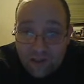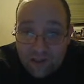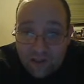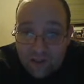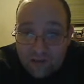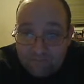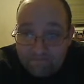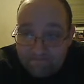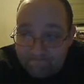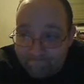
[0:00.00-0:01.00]
Uh,
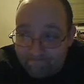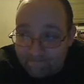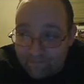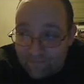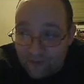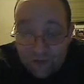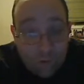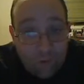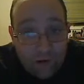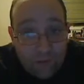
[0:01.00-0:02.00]
good
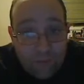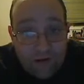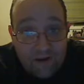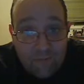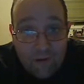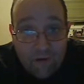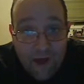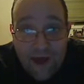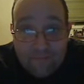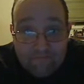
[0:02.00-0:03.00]
Lord and I'll be here tomorrow
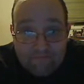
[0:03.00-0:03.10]
night.